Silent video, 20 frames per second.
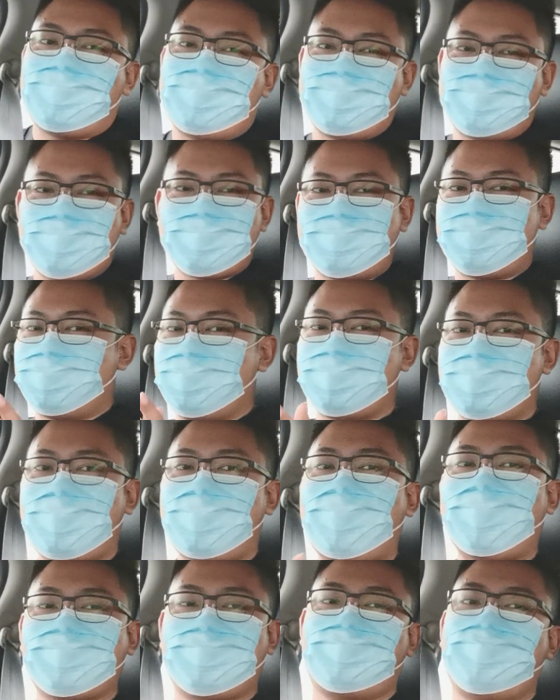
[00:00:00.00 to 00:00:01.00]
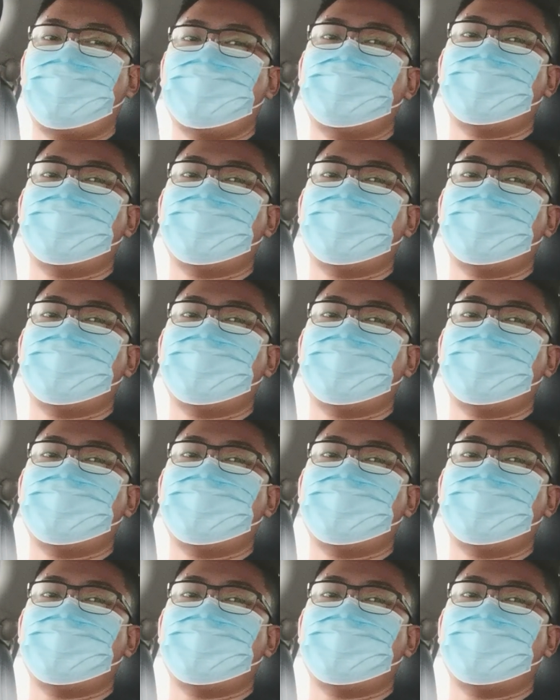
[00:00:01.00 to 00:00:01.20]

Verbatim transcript: It just hugs